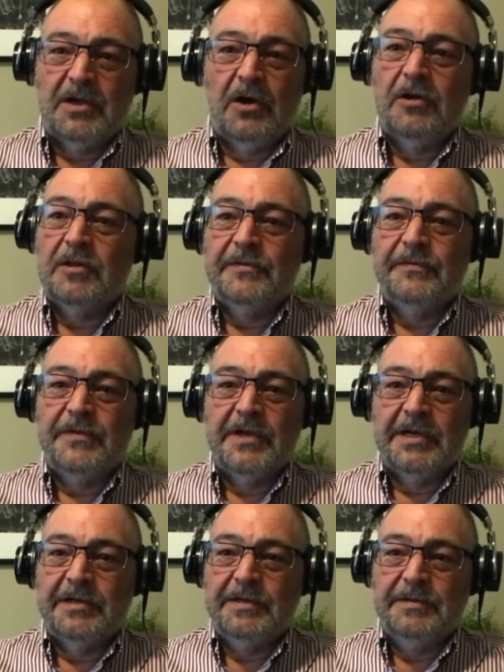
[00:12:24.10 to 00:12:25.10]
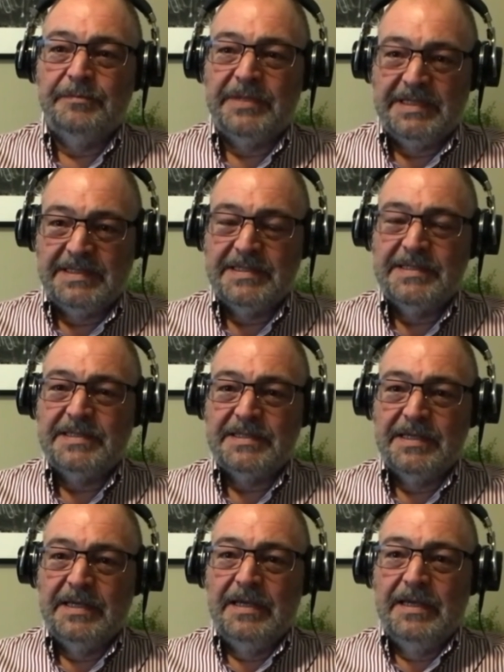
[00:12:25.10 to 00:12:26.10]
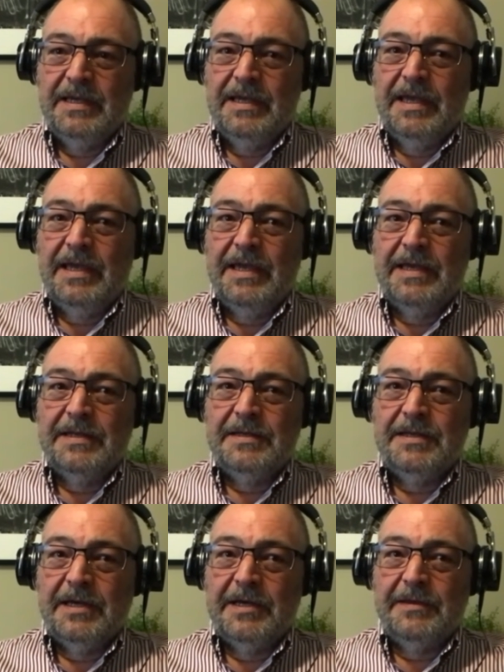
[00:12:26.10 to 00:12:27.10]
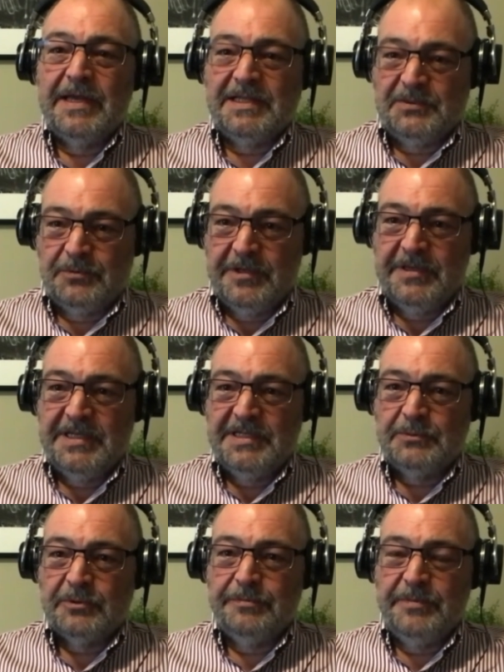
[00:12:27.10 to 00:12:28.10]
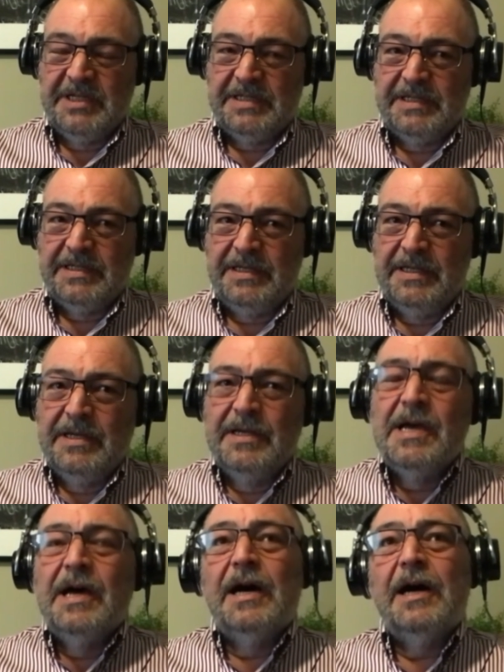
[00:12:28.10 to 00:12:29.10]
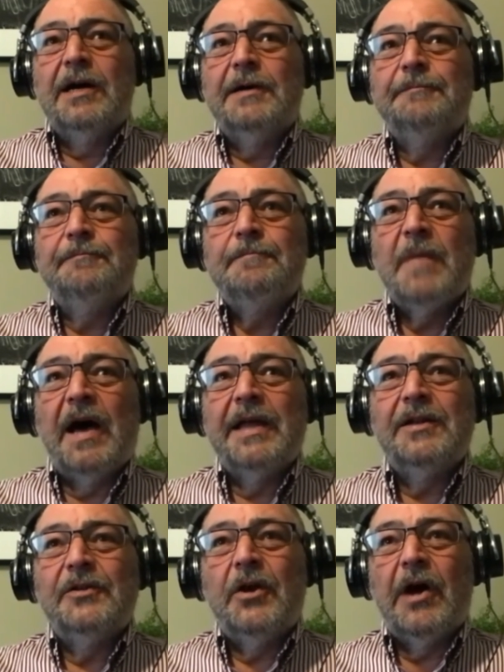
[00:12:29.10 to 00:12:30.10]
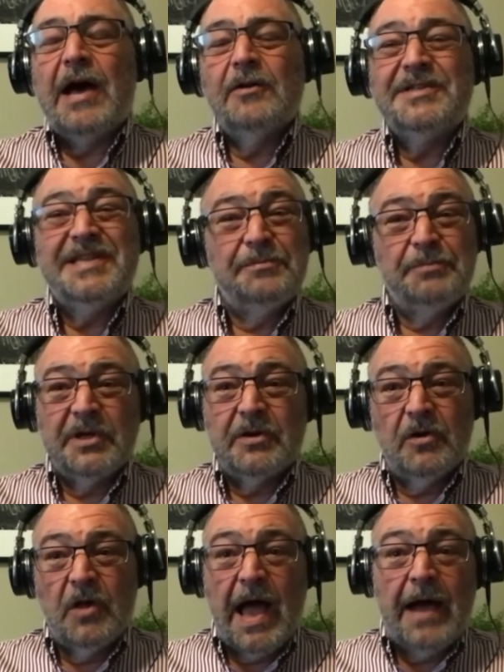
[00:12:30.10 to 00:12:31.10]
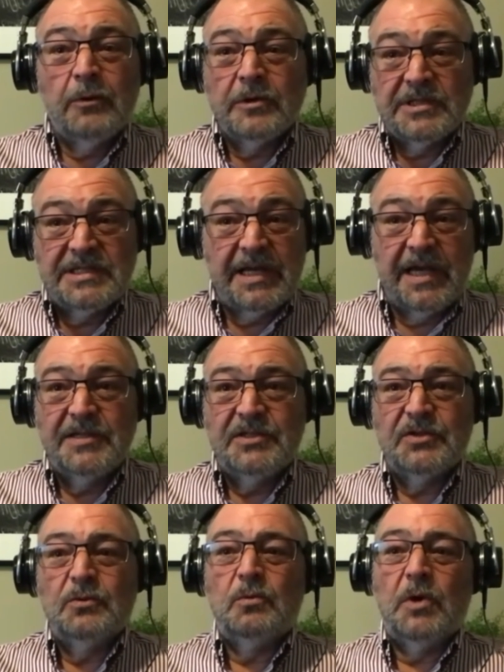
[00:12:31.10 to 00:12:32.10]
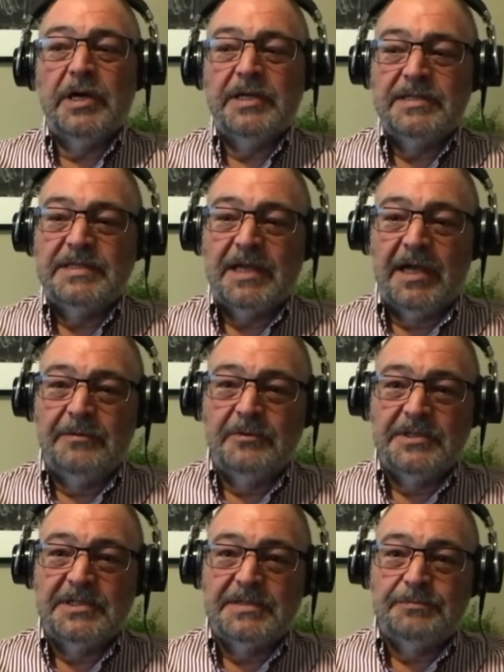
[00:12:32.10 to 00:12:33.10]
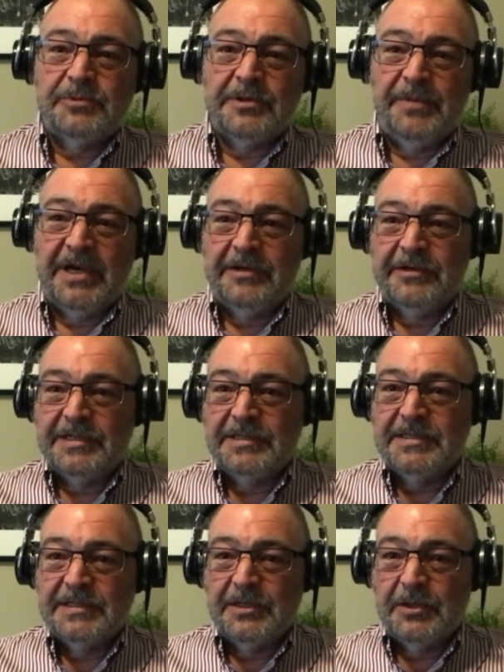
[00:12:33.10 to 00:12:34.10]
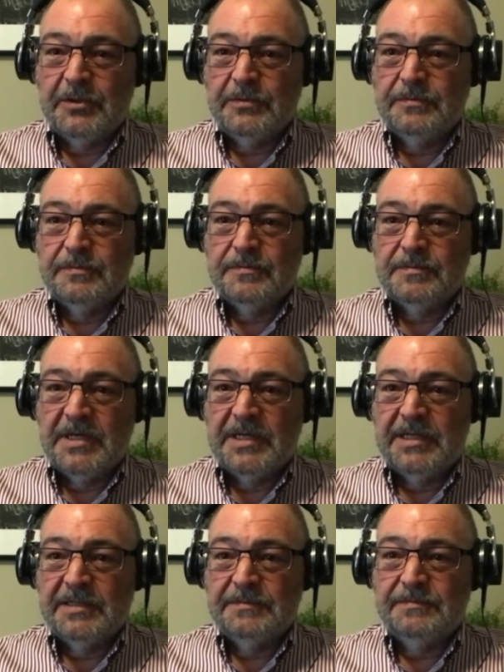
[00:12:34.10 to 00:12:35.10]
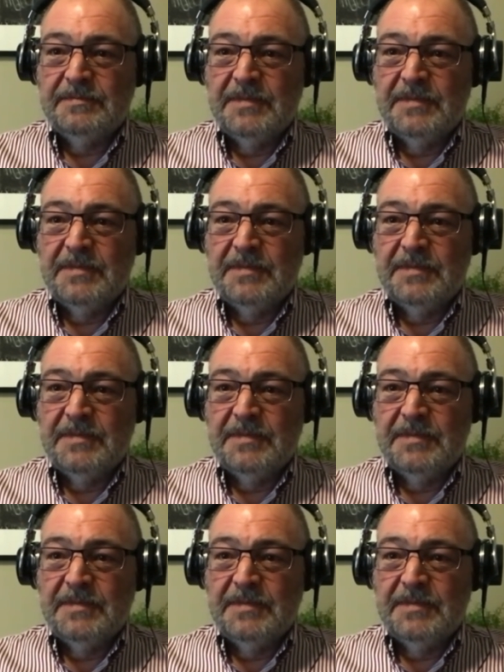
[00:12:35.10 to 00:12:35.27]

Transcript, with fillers: all of their pieces, and uh, that's where these were minted. Um, I don't know how typical our schedule was. I was preparing to go uh,